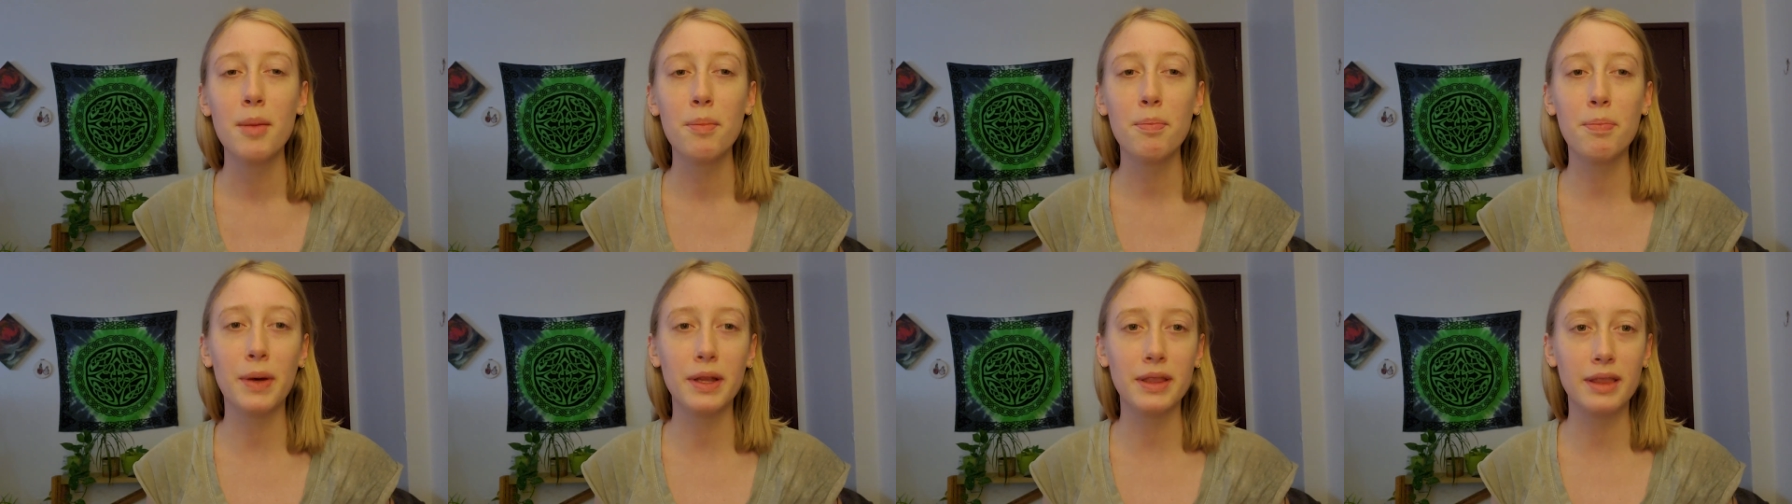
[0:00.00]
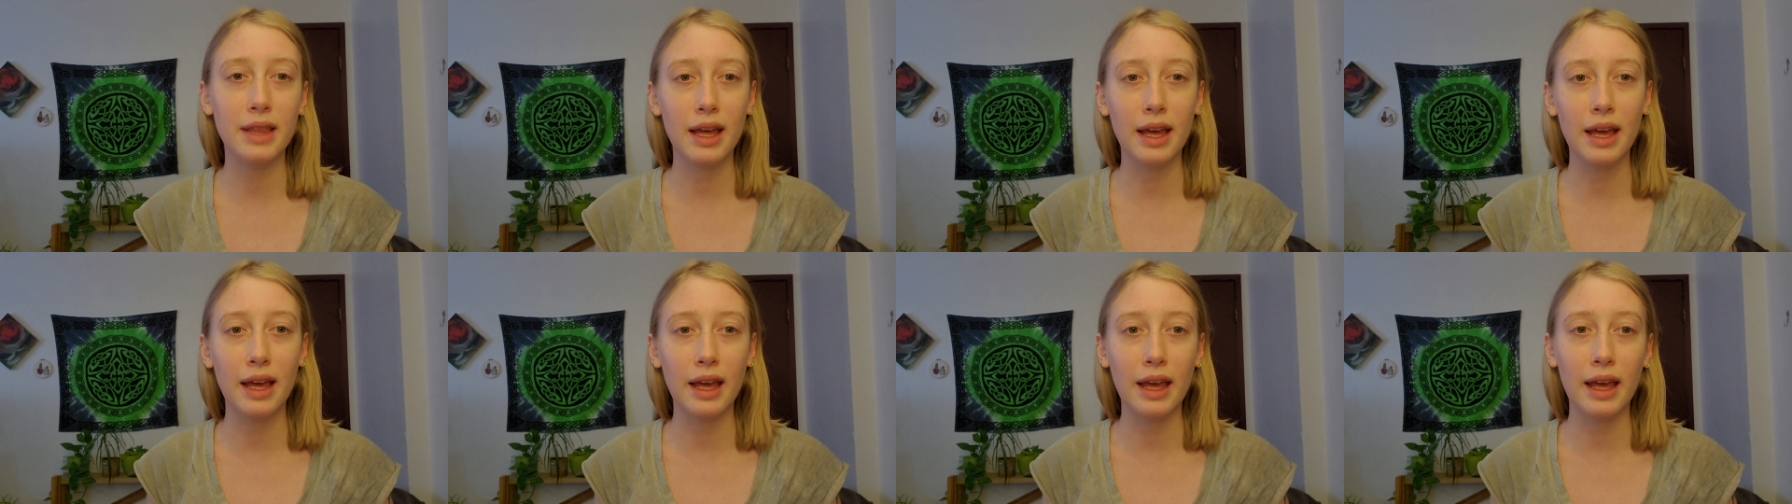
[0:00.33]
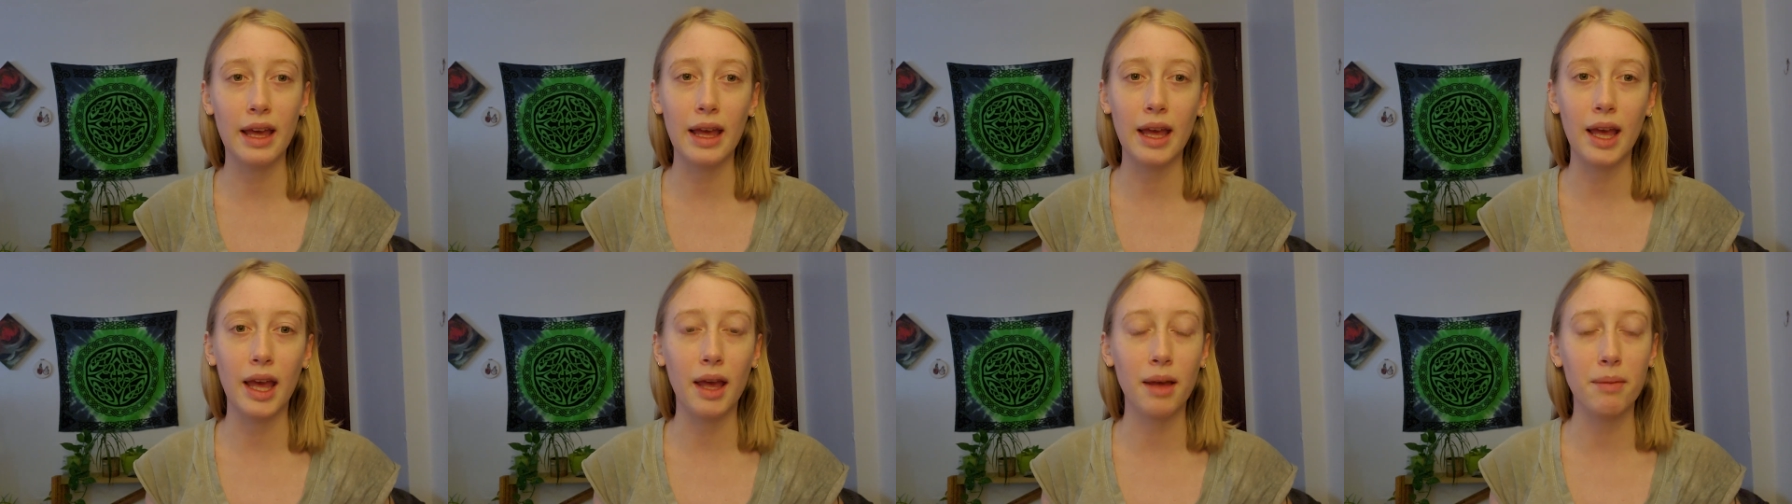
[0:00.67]
but
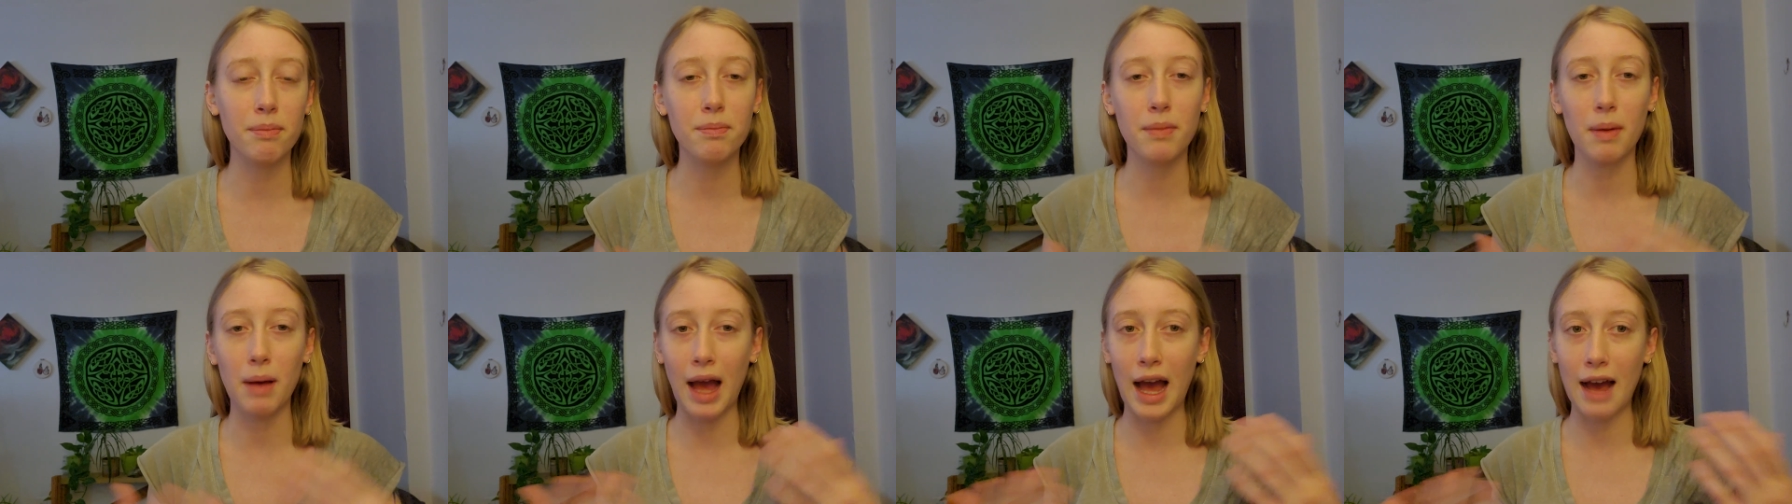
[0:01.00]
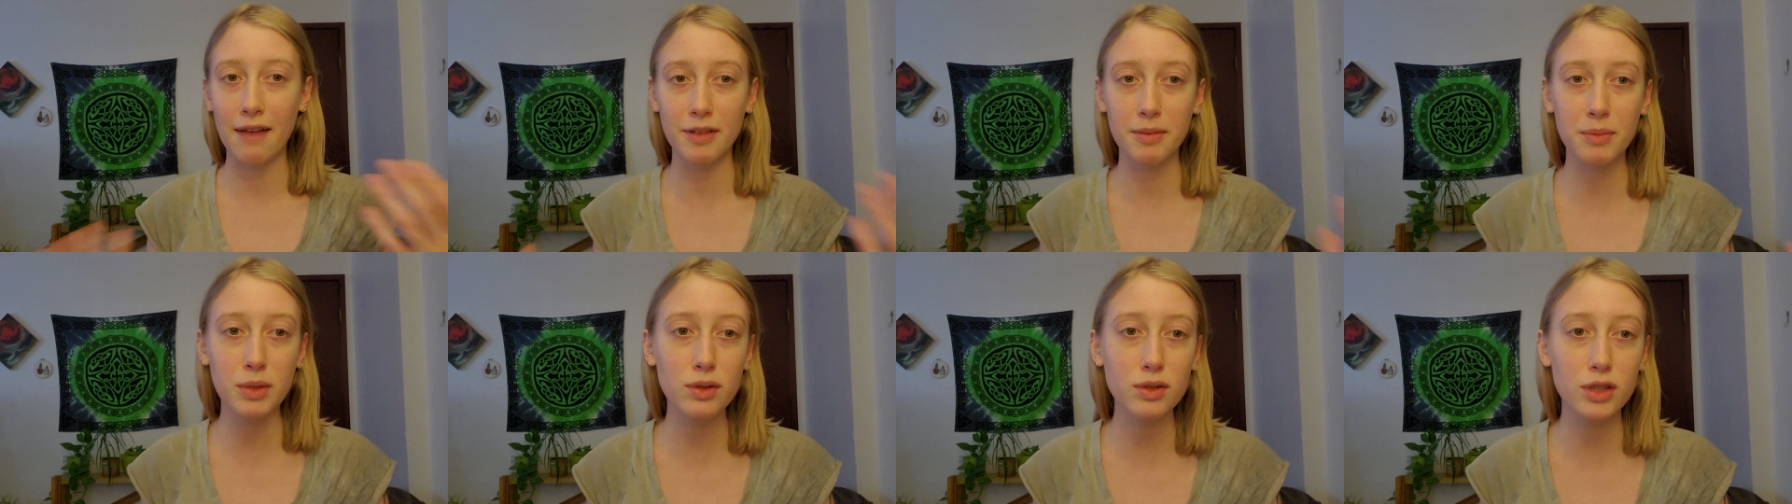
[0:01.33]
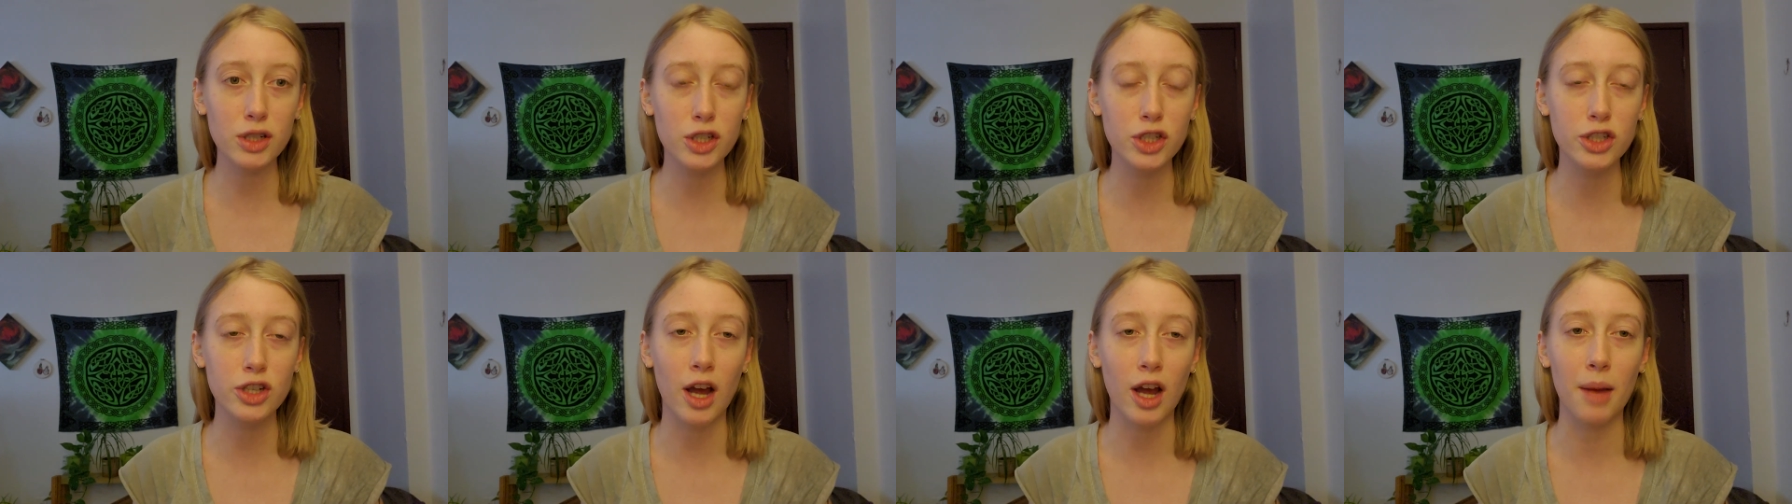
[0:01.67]
they have a
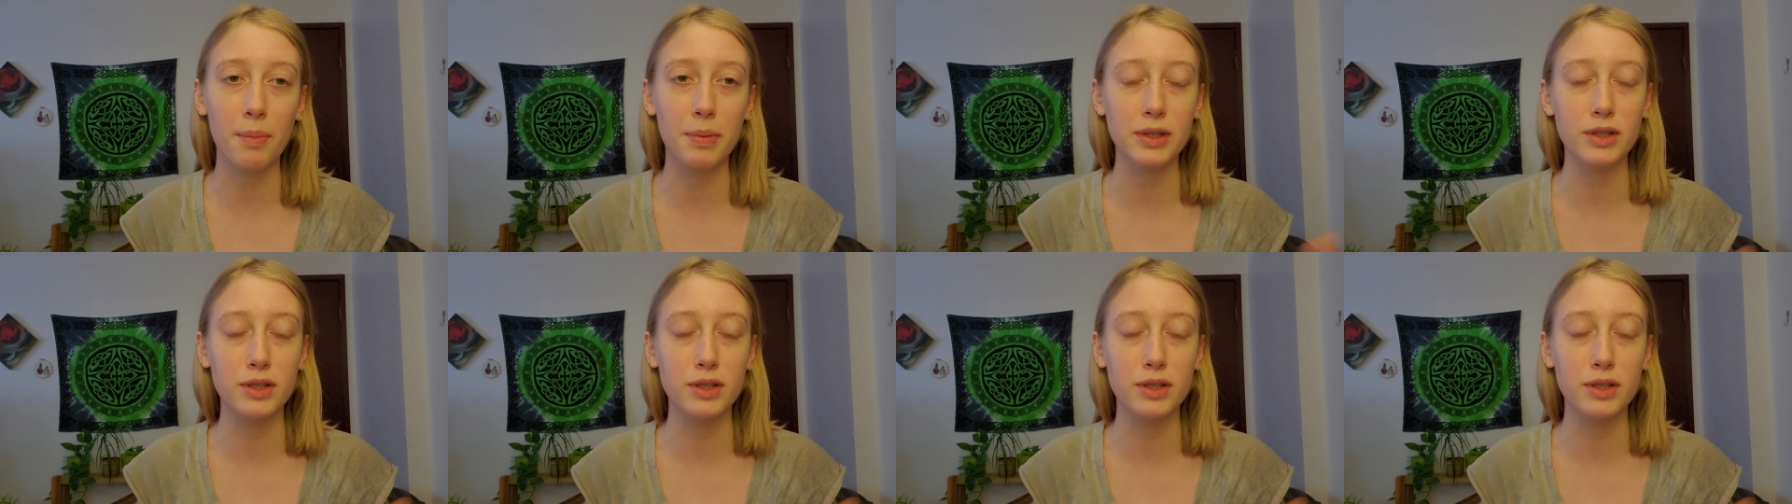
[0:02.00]
music shop,